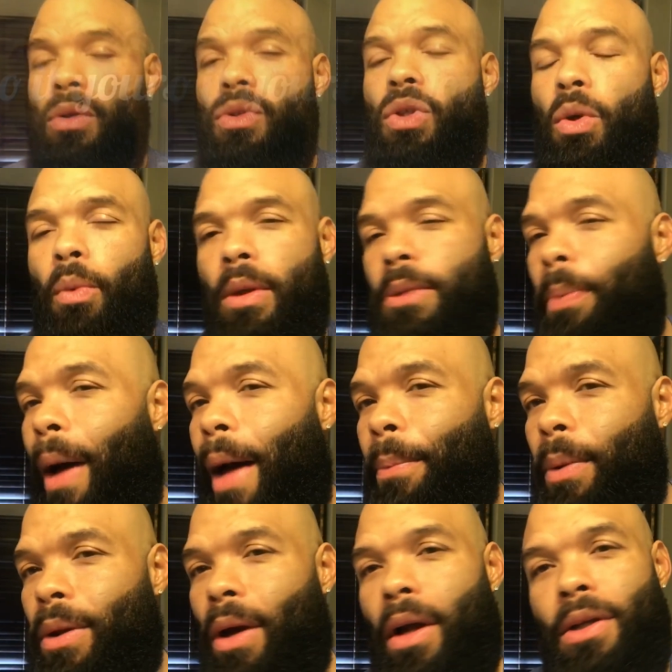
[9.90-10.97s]
YouTube, what's
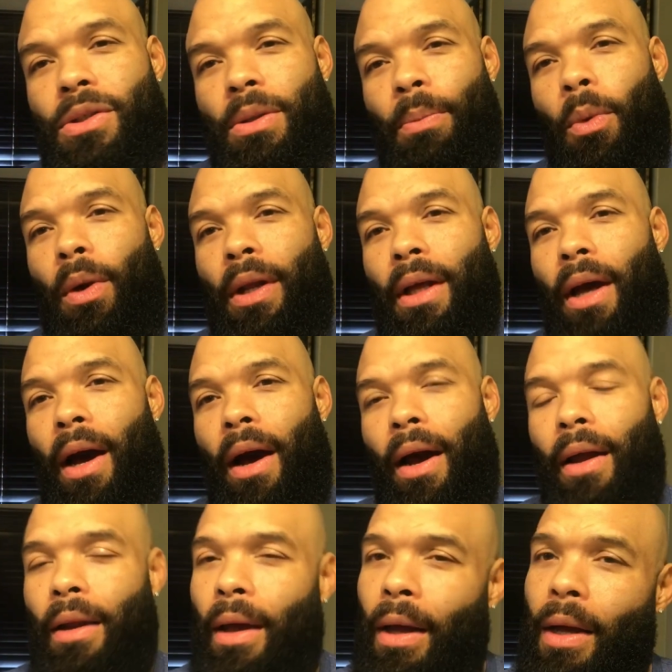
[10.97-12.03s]
poppin', y'all? It's your boy D
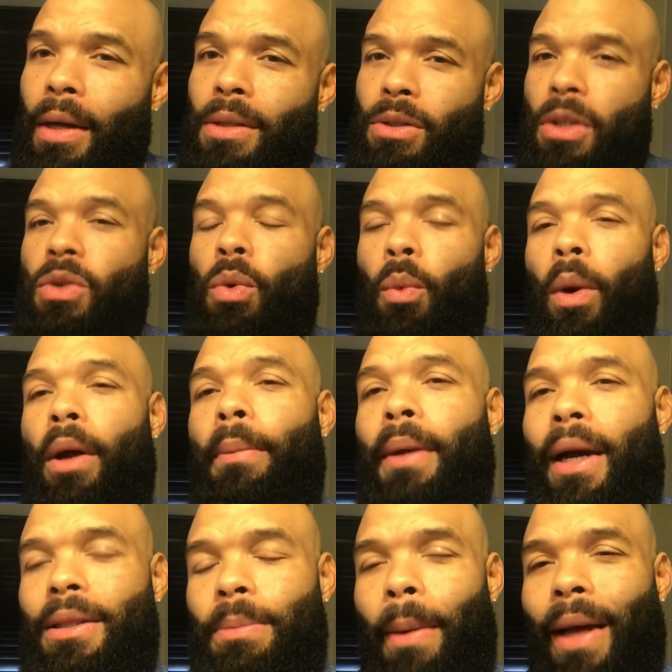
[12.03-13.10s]
Hyde. Just want to welcome you
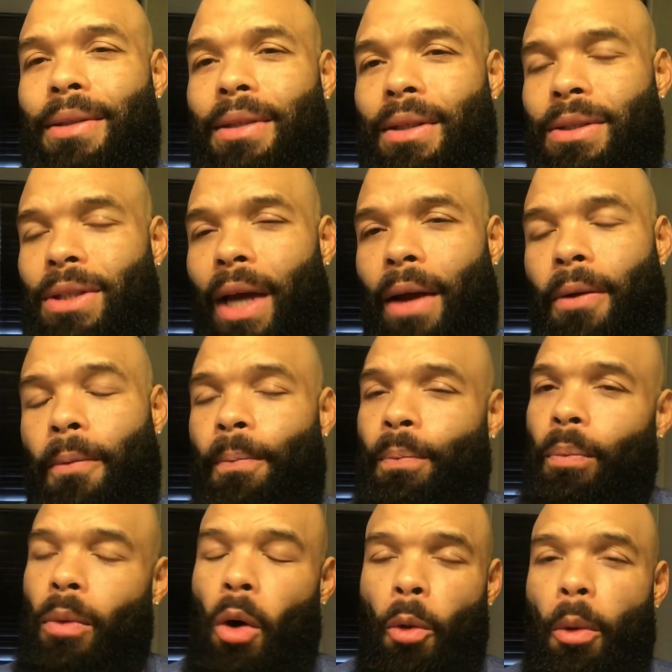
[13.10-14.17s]
guys back to the channel.
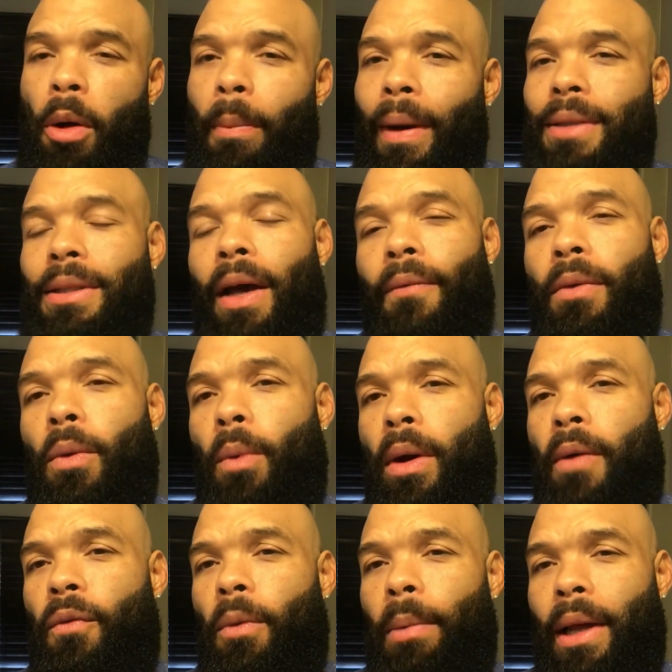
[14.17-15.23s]
Hope everybody's having a
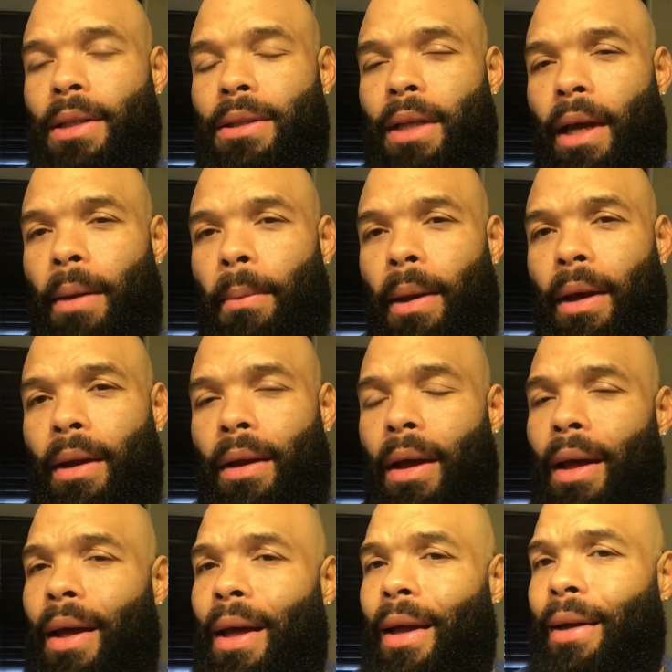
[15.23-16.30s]
wonderful, blessed day, man.
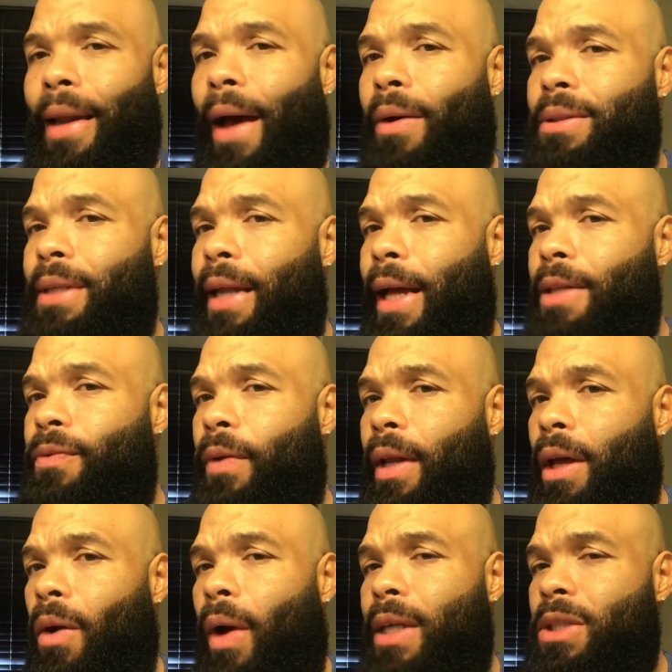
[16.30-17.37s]
Now in today's
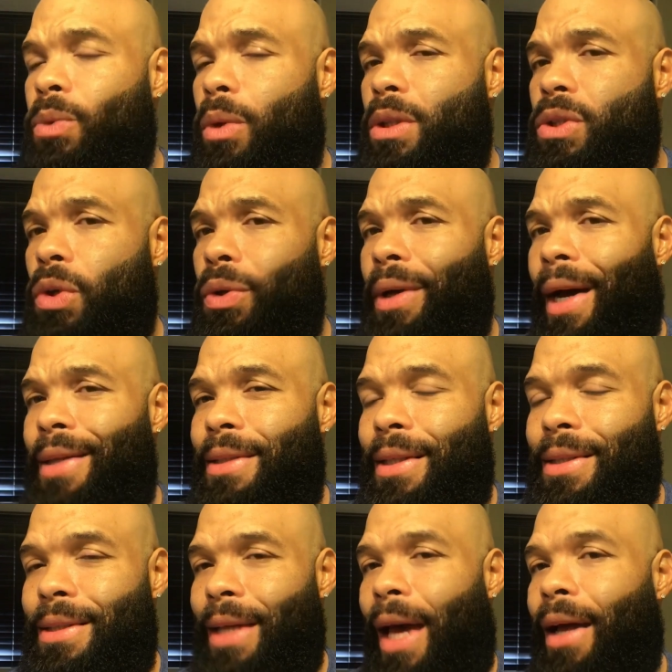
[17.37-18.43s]
video, I just want to show you guys
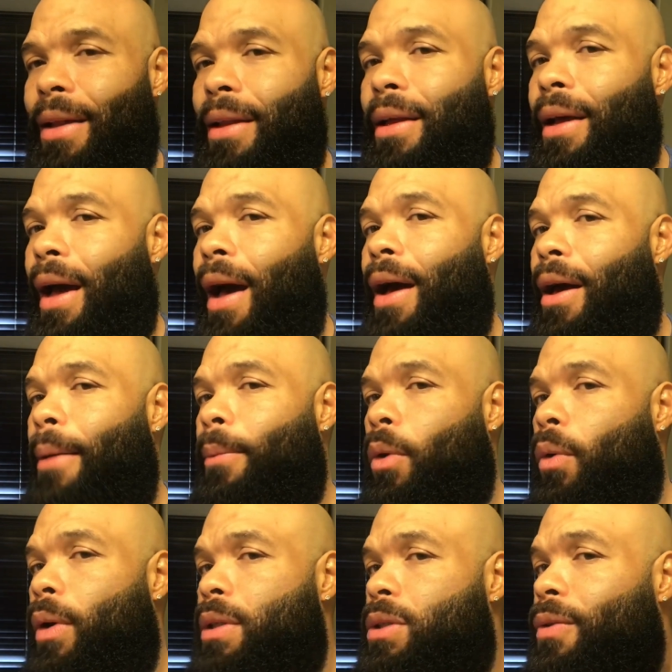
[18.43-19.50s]
exactly how I'm
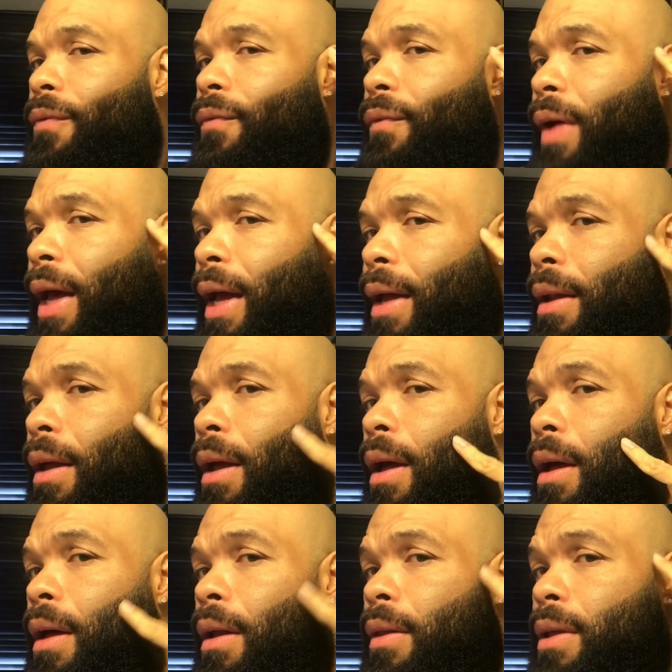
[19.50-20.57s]
going to fade
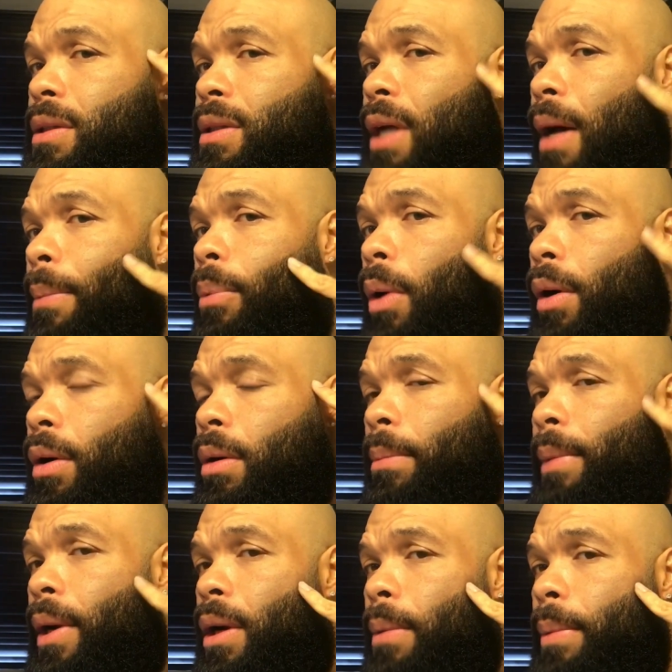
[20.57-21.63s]
this top part of the
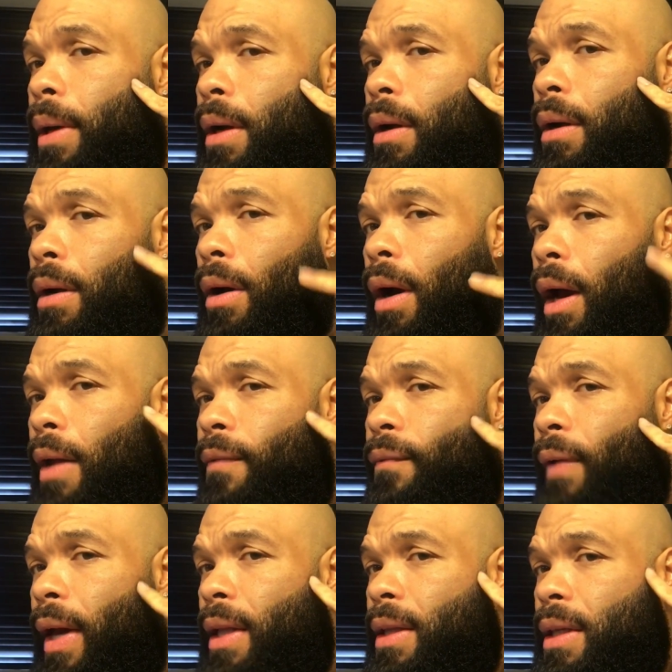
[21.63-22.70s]
beard up here. All right,
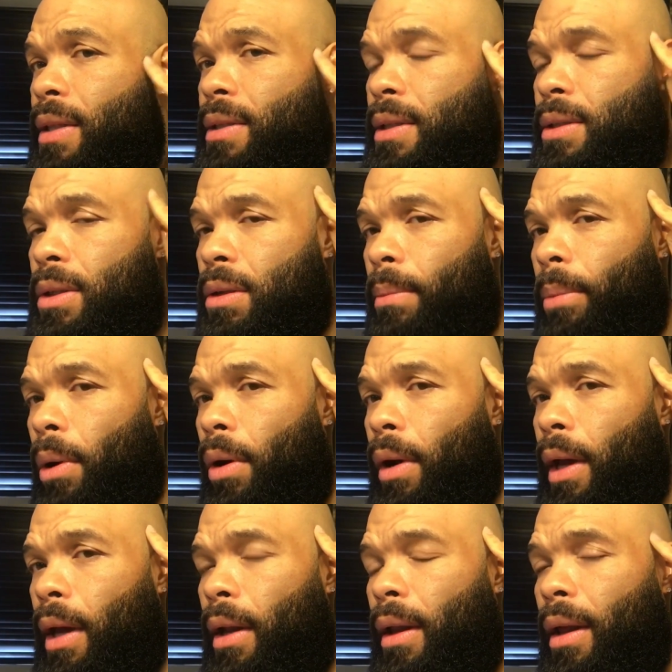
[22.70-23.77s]
fade this into the bald
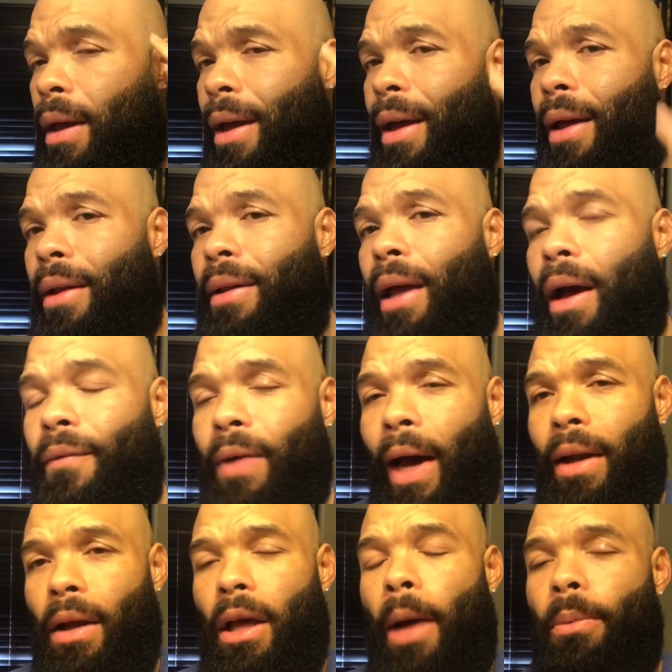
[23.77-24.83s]
head. Now I've
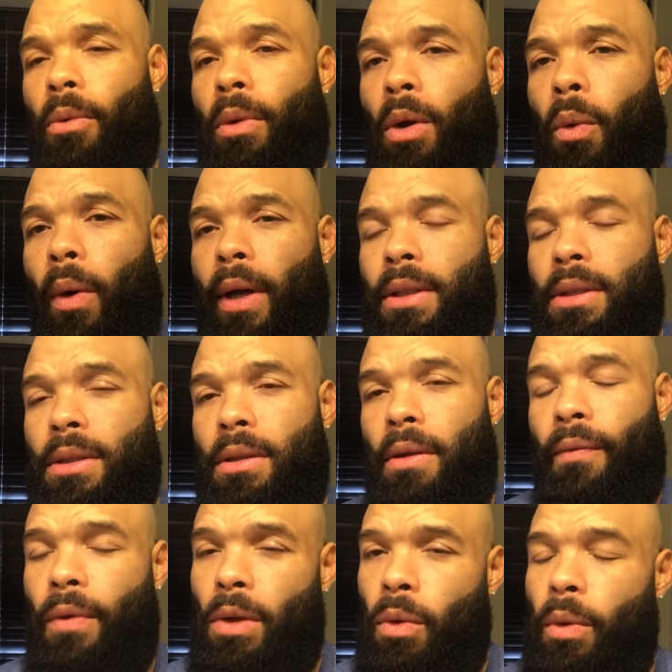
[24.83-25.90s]
gotten a couple requests
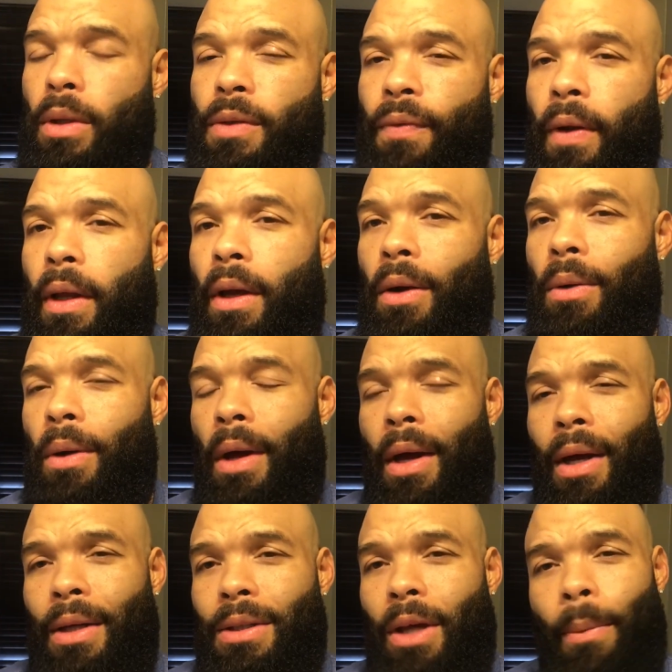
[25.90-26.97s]
for doing this video,
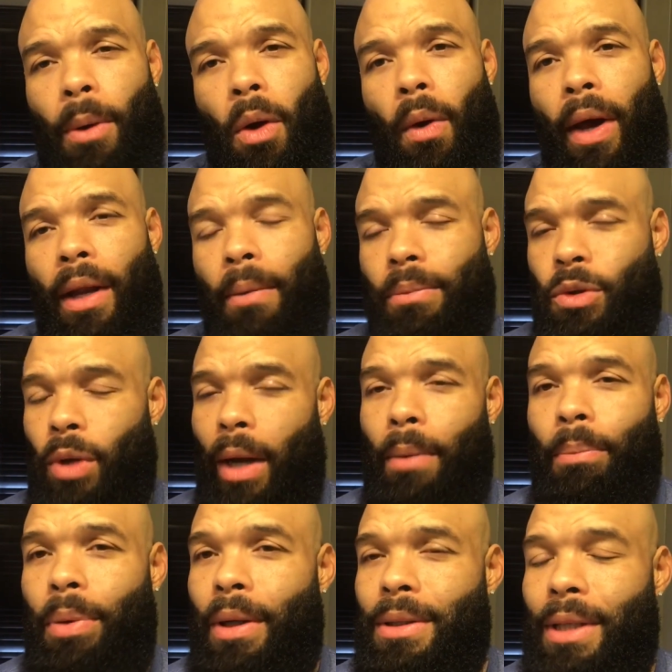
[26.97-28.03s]
so I'm gonna go ahead and try to
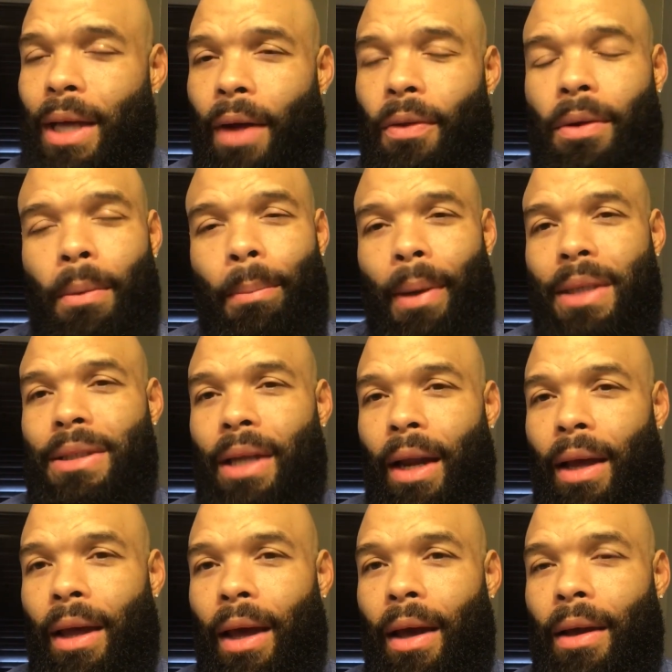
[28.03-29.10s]
put it together the best that
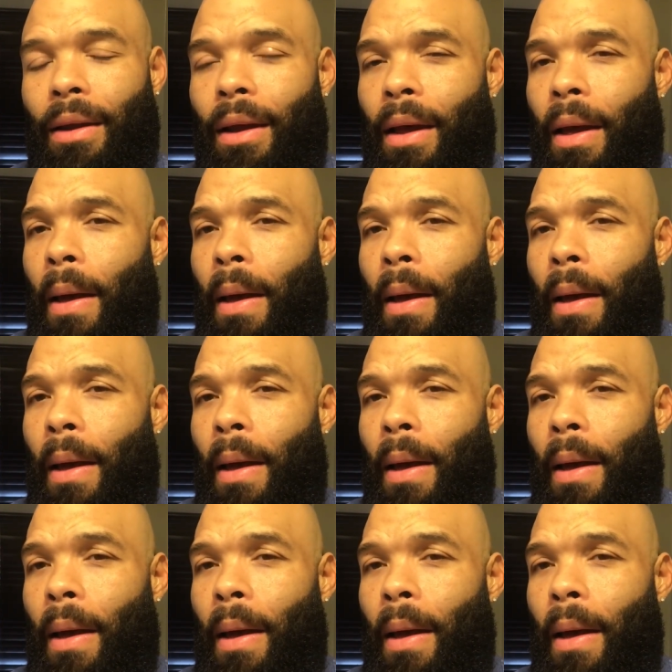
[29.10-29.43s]
I can.